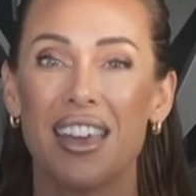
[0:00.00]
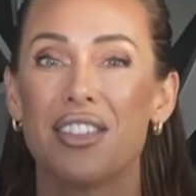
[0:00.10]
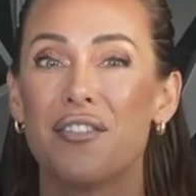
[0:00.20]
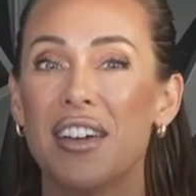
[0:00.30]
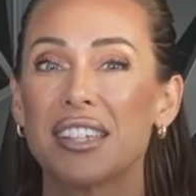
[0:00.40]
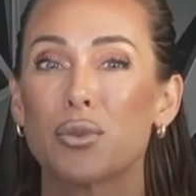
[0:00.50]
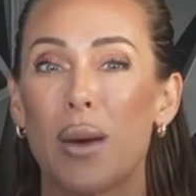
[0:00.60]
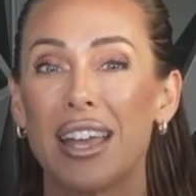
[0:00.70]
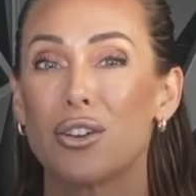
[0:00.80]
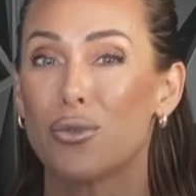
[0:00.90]
The vest
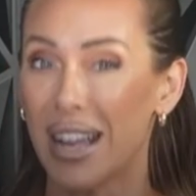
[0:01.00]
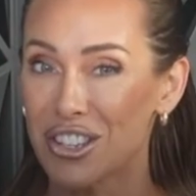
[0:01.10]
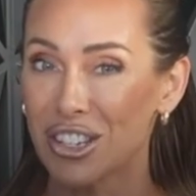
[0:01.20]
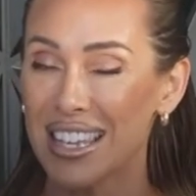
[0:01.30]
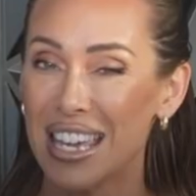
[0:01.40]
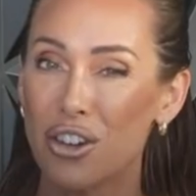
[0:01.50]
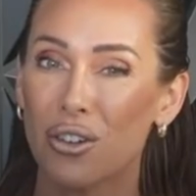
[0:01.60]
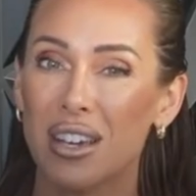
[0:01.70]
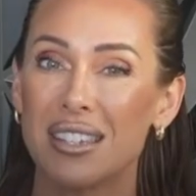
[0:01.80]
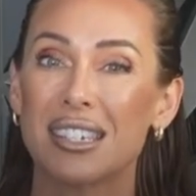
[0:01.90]
weight gradually
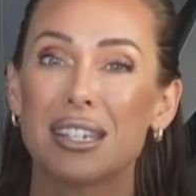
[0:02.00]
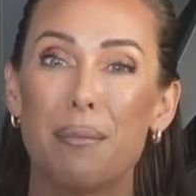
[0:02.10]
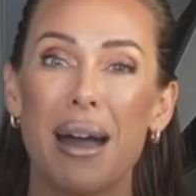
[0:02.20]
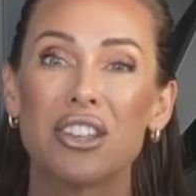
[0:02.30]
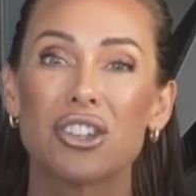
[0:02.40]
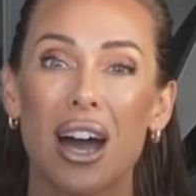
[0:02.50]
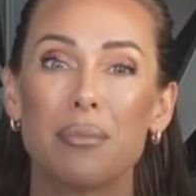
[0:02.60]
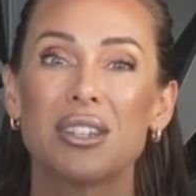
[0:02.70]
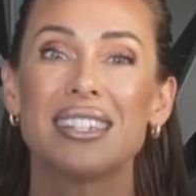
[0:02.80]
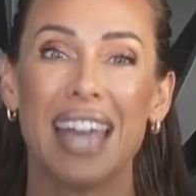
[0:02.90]
increased to match up
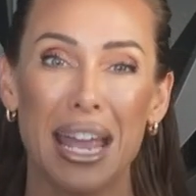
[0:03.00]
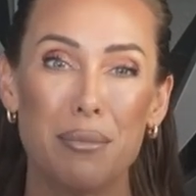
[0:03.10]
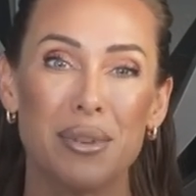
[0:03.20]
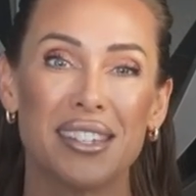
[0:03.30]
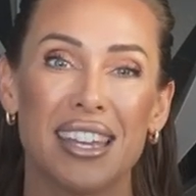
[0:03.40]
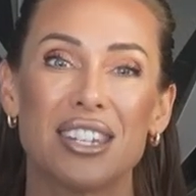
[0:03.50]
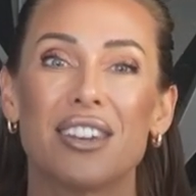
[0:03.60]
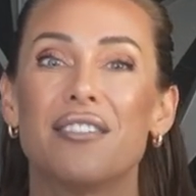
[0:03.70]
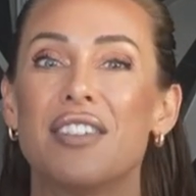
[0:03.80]
to 10% of